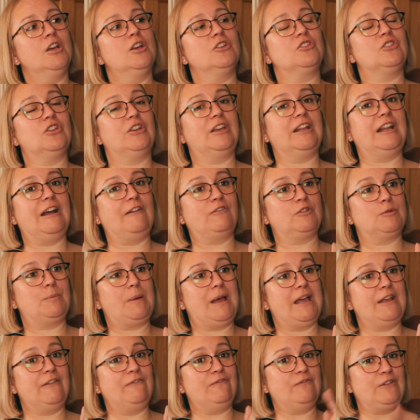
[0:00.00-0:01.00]
So you're going to have to
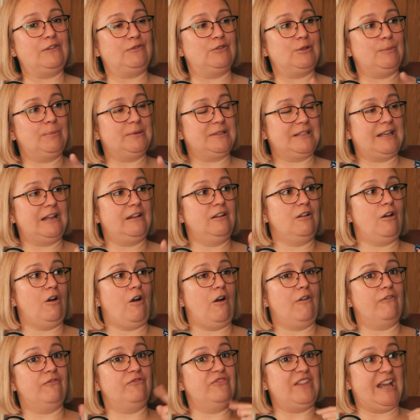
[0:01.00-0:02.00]
pay 50%
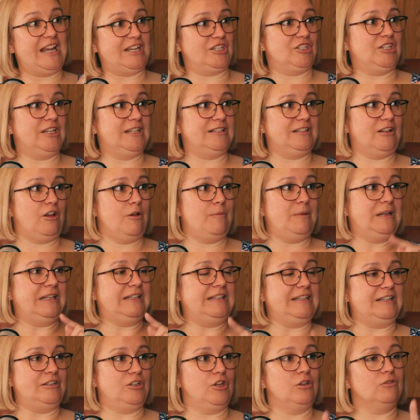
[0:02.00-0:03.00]
of next year's
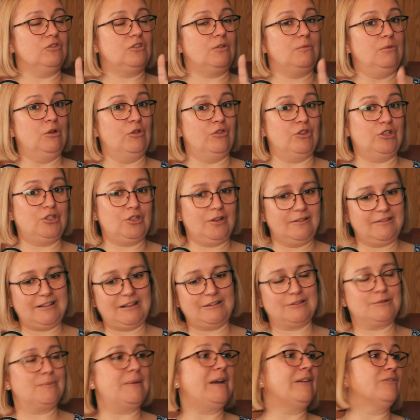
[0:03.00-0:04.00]
liability too. So another
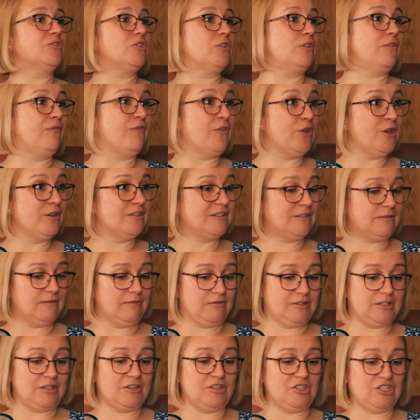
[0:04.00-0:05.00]
£2,000.
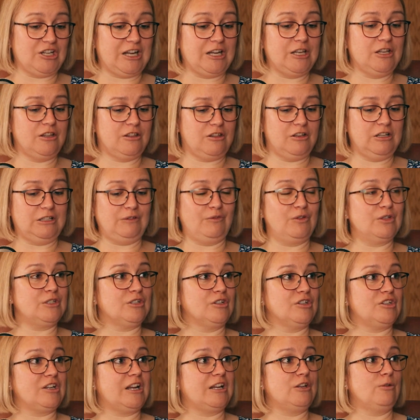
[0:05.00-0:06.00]
So the
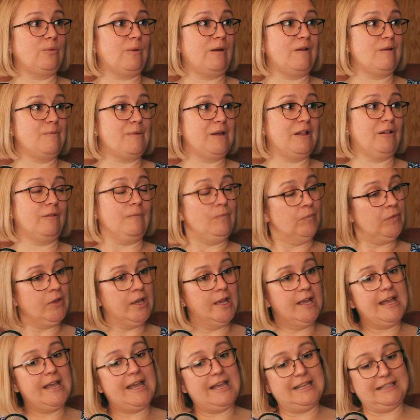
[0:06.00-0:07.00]
31st of January bill
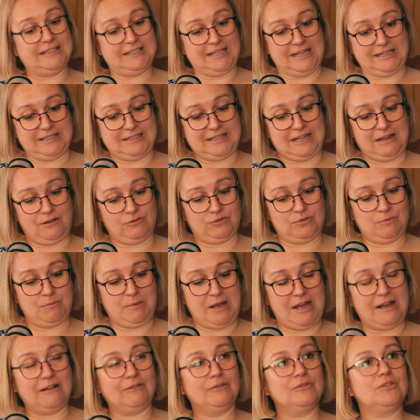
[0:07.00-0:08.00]
is
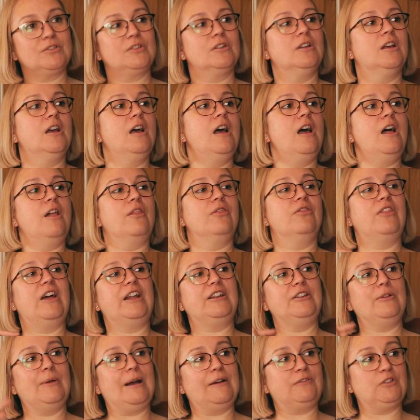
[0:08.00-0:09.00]
£6,000.
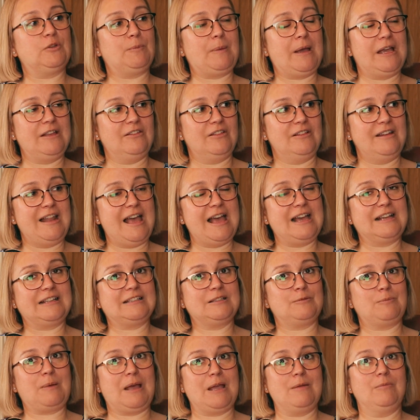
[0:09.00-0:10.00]
Then you have to pay the
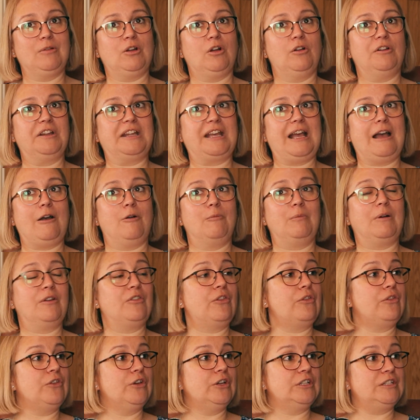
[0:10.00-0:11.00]
next payment on account by
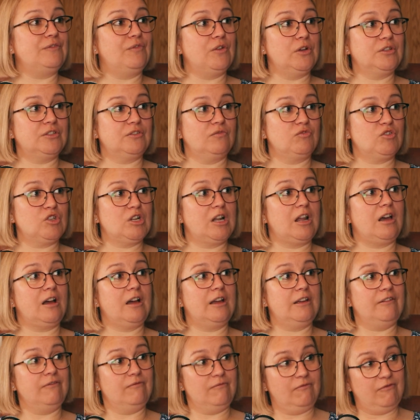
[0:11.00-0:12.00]
the 31st of
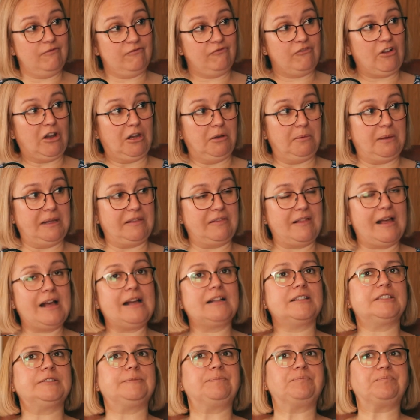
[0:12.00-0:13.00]
July following
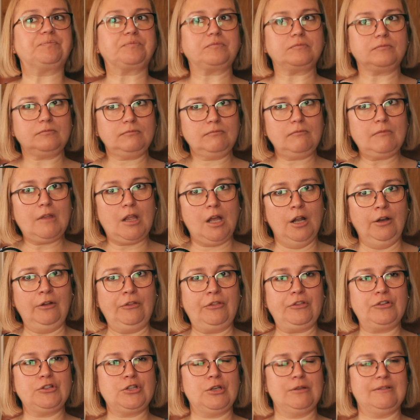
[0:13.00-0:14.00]
that,
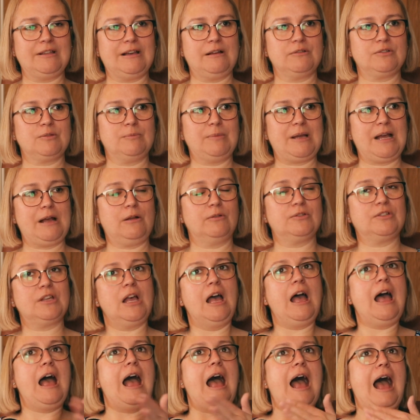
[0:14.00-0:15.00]
another £2,000.
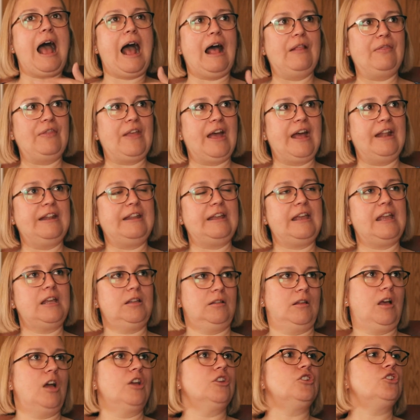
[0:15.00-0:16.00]
And then
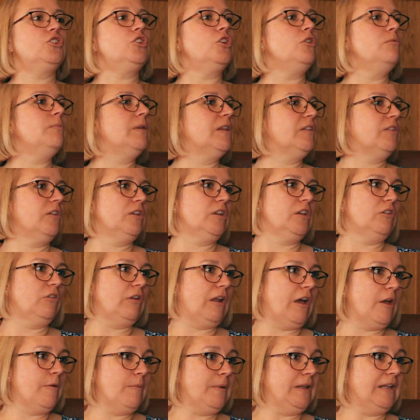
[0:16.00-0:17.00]
assuming that your
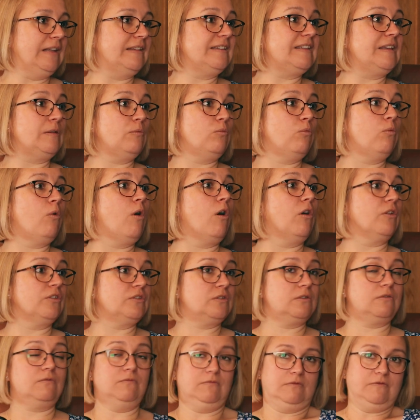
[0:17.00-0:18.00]
liability
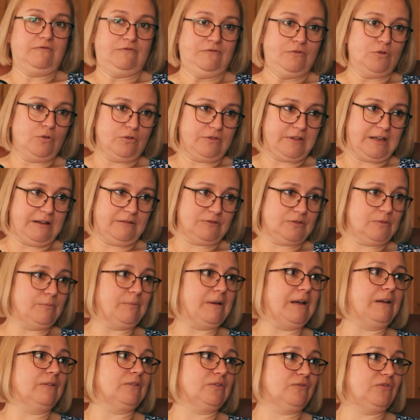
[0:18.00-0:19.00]
was
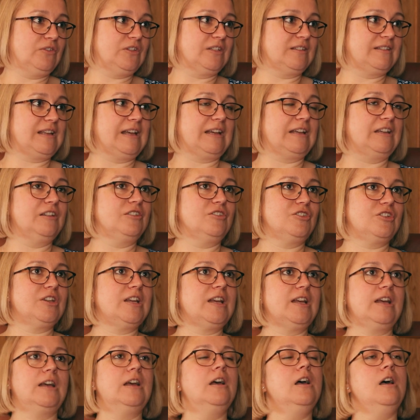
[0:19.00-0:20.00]
£4,000 for the second
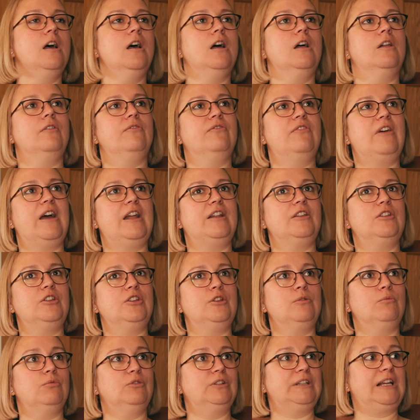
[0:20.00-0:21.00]
year, then
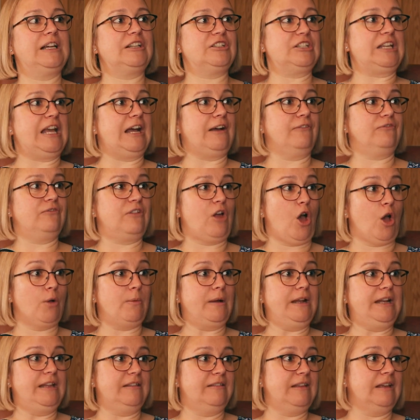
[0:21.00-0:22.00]
you wouldn't actually have to owe
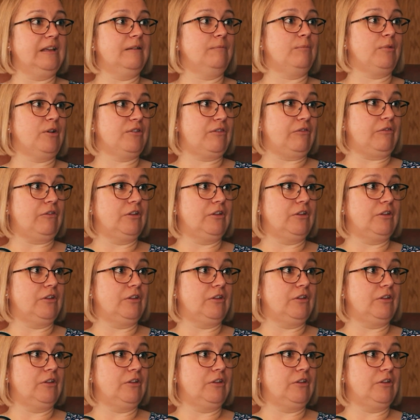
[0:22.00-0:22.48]
anything by the 31st.